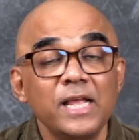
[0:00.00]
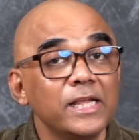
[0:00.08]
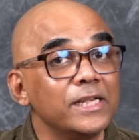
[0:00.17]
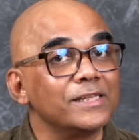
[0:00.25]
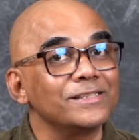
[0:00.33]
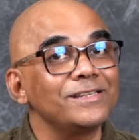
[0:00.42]

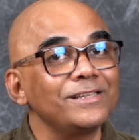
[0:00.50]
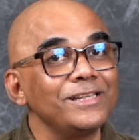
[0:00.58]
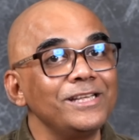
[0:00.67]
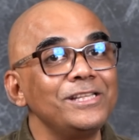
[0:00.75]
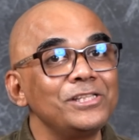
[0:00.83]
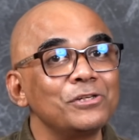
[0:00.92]
It isn't
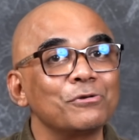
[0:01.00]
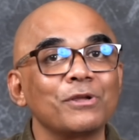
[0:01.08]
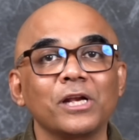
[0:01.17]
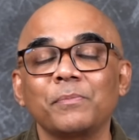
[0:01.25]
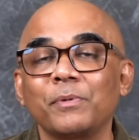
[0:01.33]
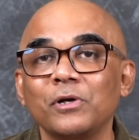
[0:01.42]
easy to
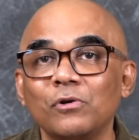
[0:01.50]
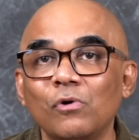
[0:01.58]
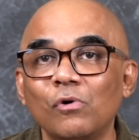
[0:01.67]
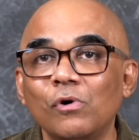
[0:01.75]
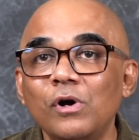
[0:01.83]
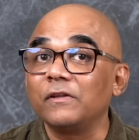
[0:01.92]
get up and
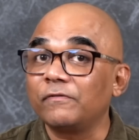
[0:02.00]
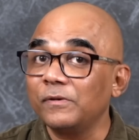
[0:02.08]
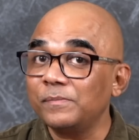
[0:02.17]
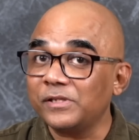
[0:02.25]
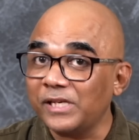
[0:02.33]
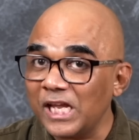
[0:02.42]
go. The
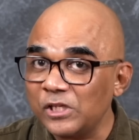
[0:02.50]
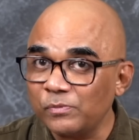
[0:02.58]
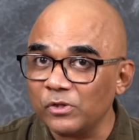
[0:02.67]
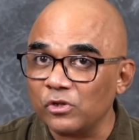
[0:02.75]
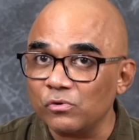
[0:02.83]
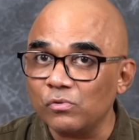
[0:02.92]
film stays
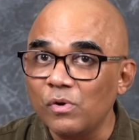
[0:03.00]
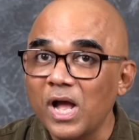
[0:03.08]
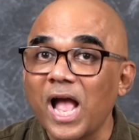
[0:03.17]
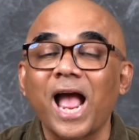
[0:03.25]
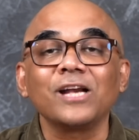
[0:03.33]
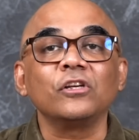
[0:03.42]
with you
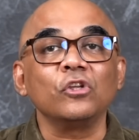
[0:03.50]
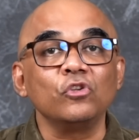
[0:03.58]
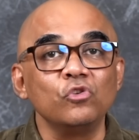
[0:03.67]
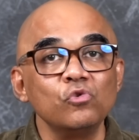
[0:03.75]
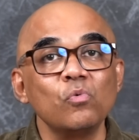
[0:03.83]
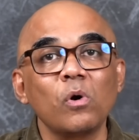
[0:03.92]
and
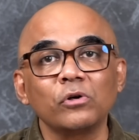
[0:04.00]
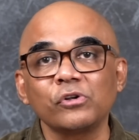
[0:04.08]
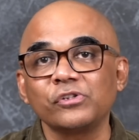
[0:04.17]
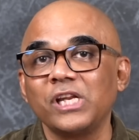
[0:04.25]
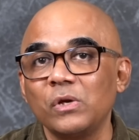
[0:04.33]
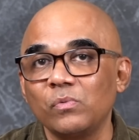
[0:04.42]
you want to
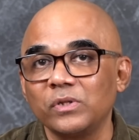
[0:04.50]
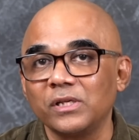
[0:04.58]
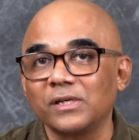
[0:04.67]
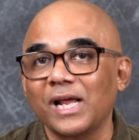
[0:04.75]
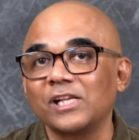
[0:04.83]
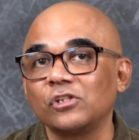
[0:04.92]
stay with
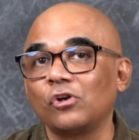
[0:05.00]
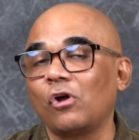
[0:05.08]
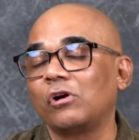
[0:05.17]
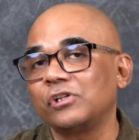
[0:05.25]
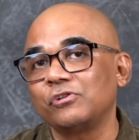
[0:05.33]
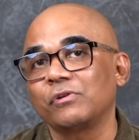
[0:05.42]
it as
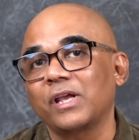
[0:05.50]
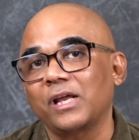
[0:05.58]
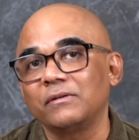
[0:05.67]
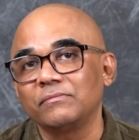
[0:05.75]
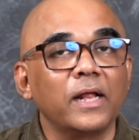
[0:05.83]
long as you can.